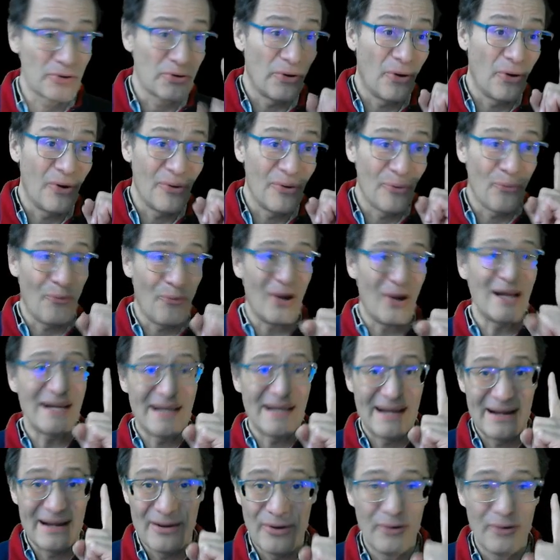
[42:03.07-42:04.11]
one
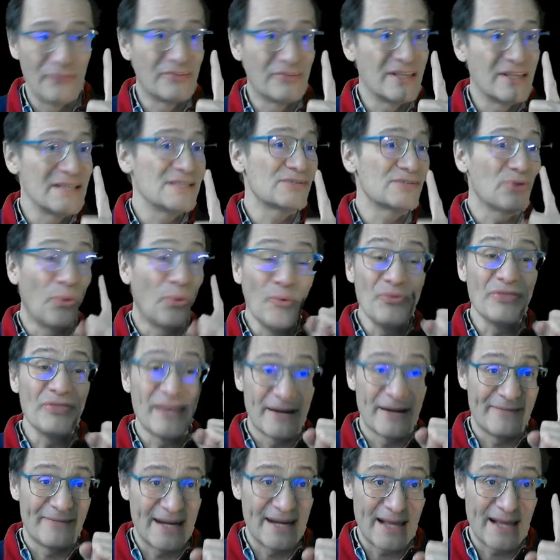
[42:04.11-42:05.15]
of these 100
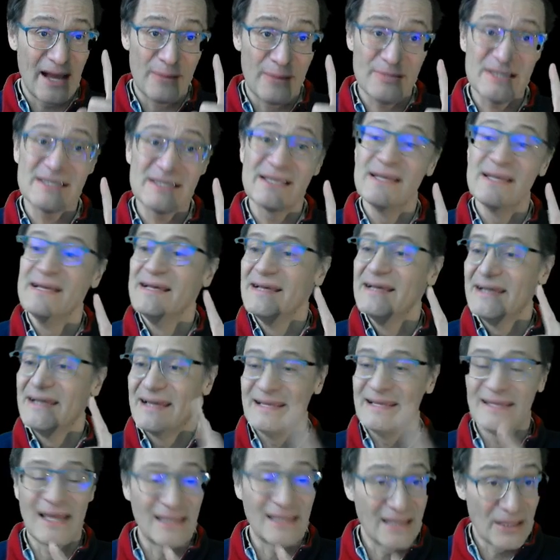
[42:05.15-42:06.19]
variables in
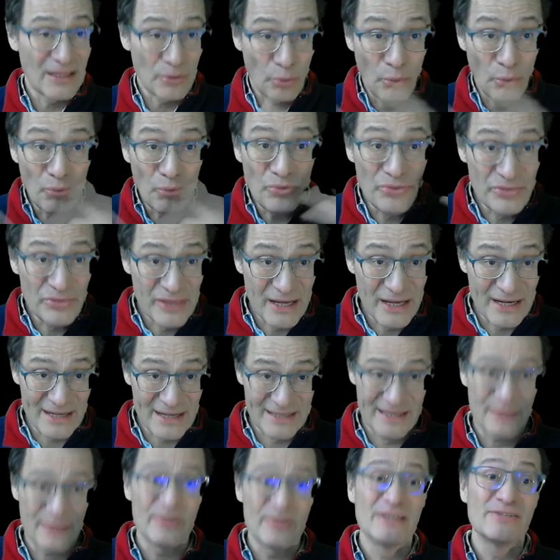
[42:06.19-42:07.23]
an
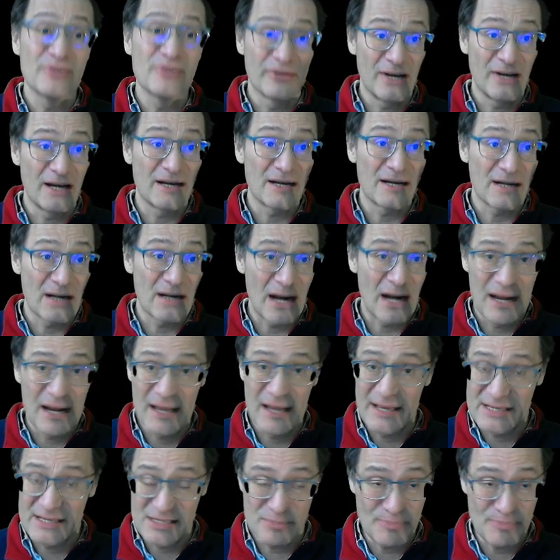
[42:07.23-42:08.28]
100-dimensional
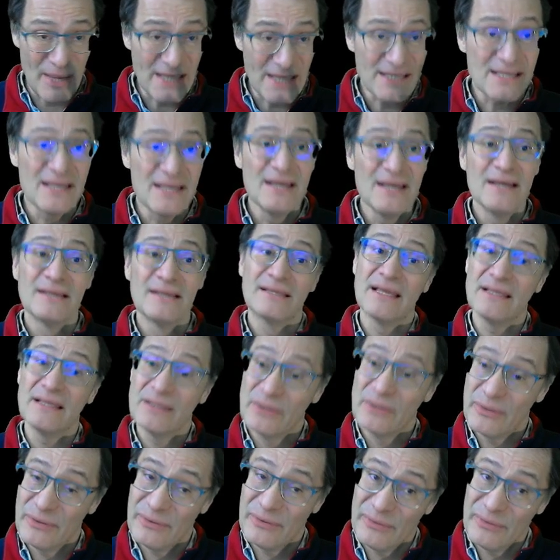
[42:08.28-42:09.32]
space, then
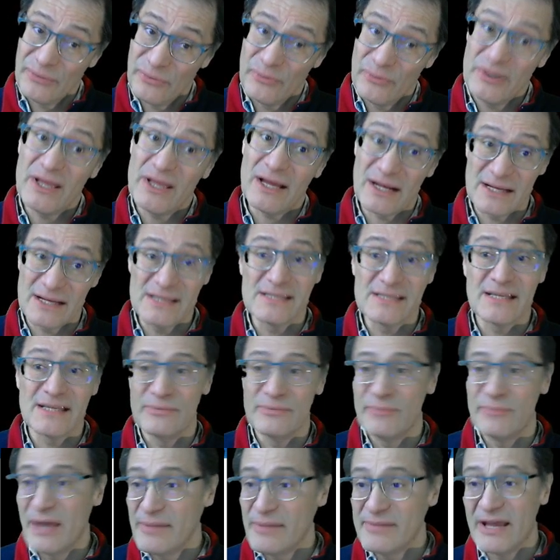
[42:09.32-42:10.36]
we are risking
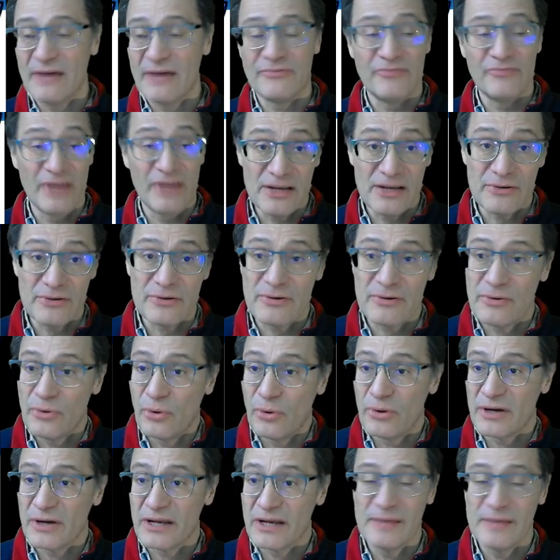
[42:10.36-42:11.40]
maybe a failure or
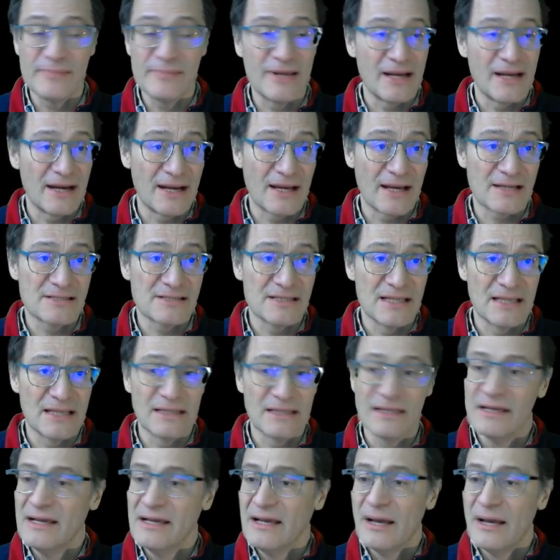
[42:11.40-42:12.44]
even an accident.
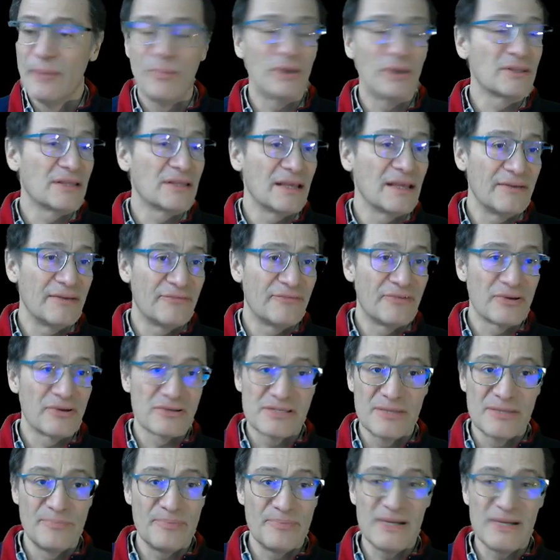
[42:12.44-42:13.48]
But for
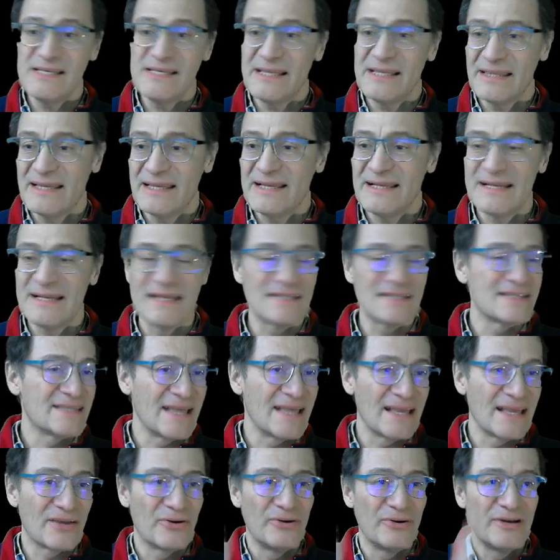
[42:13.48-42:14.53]
simplicity, let's take
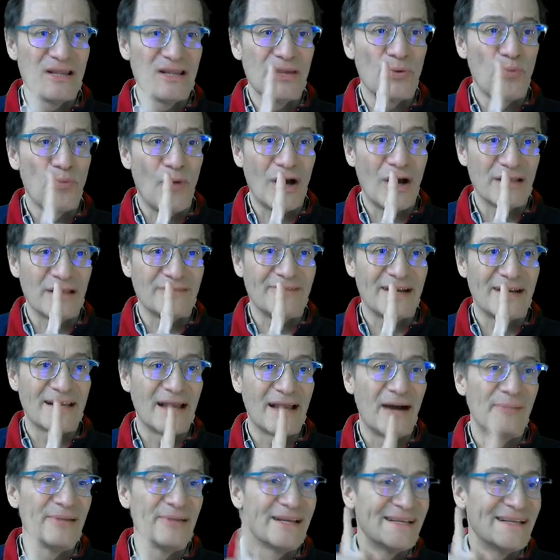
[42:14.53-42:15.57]
only one
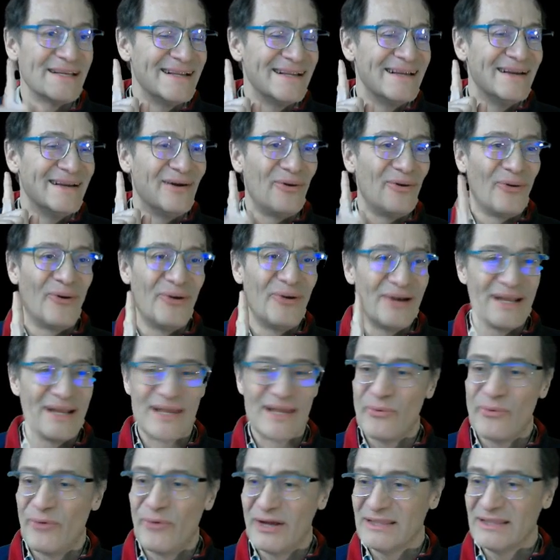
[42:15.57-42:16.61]
variable, only
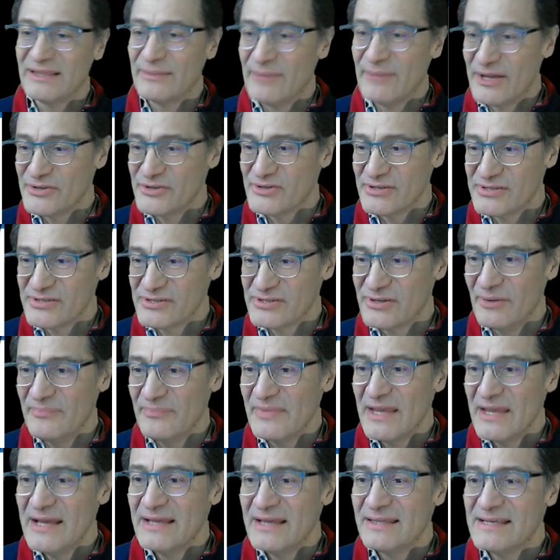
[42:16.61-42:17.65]
one dimension. So
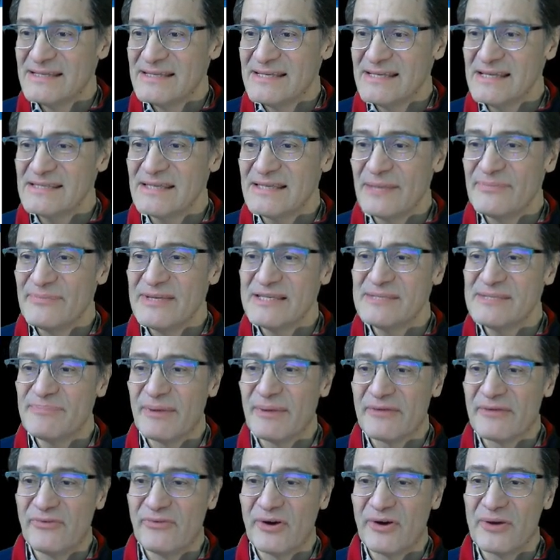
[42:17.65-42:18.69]
the system is
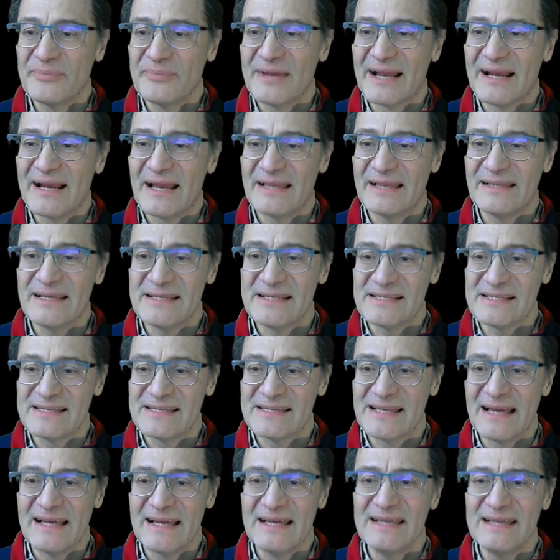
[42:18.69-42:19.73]
performing like this.
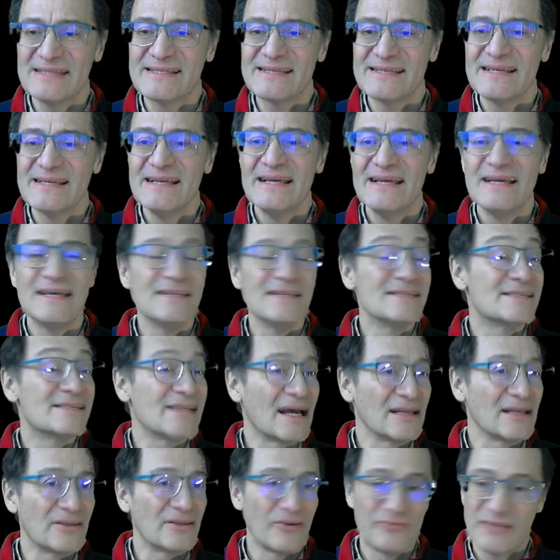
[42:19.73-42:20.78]
It's inside
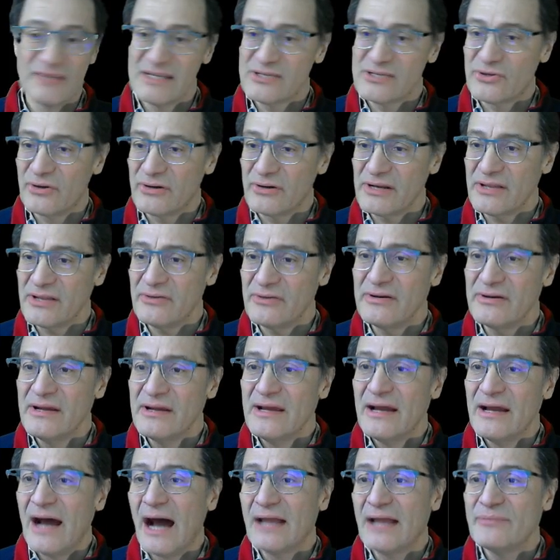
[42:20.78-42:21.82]
of this corridor,
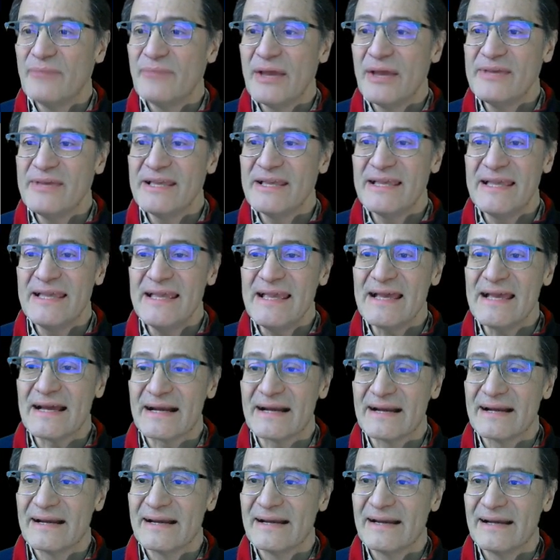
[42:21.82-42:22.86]
and maybe here
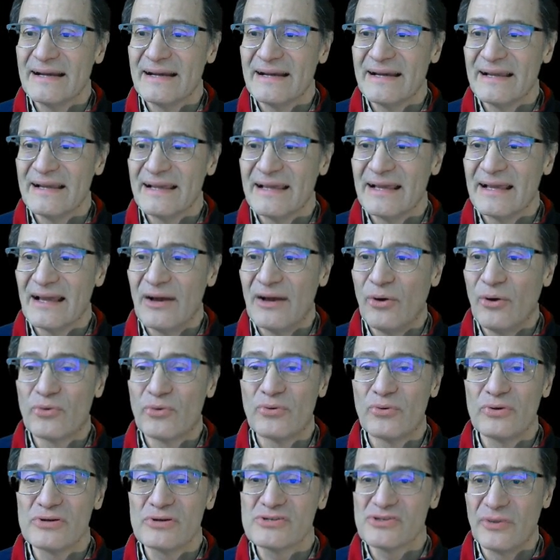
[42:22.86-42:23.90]

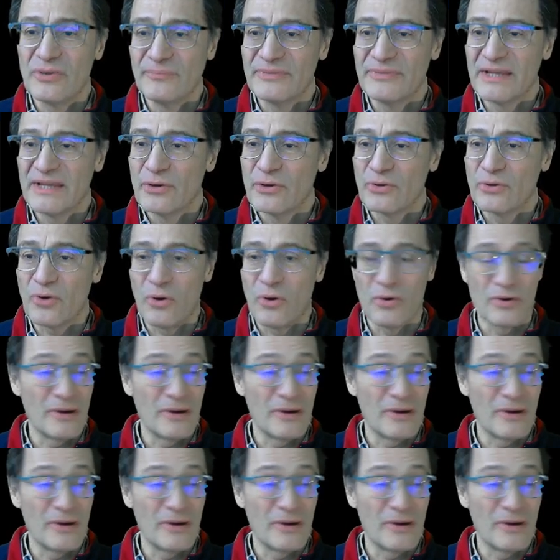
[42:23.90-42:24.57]
occurs something wrong.